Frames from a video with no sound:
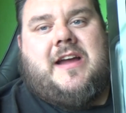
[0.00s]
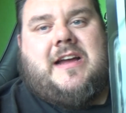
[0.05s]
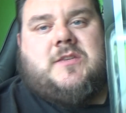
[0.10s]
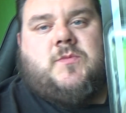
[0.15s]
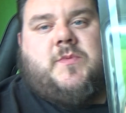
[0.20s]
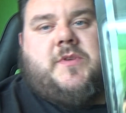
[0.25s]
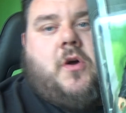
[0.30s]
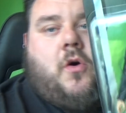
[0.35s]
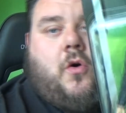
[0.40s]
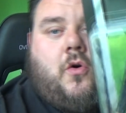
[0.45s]
as
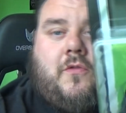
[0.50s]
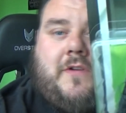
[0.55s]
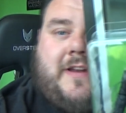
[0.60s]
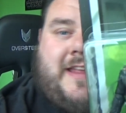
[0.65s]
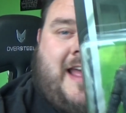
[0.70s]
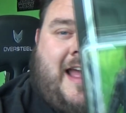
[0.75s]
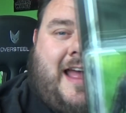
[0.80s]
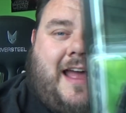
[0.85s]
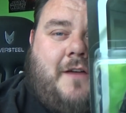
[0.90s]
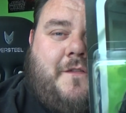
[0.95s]
we
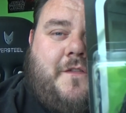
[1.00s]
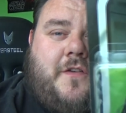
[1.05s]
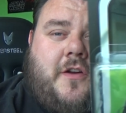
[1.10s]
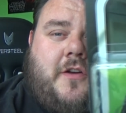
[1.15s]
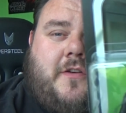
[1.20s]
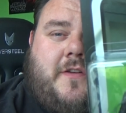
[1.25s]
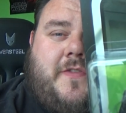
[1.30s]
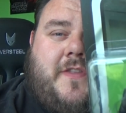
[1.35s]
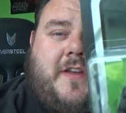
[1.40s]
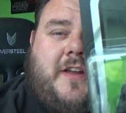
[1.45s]
already have
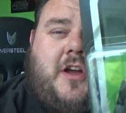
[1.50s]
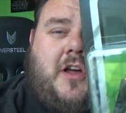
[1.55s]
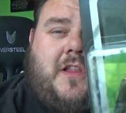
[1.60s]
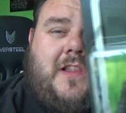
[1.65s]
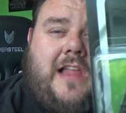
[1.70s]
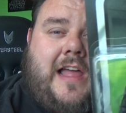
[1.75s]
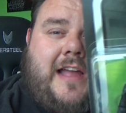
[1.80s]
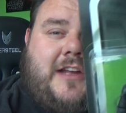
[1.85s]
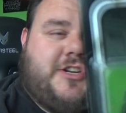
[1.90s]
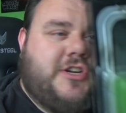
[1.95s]
her in the
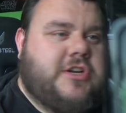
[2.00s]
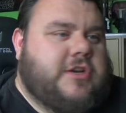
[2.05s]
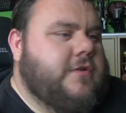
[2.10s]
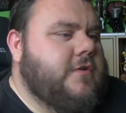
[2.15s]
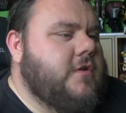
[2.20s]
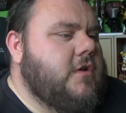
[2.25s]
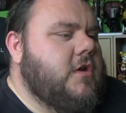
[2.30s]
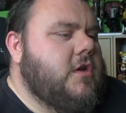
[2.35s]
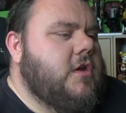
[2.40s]
collection.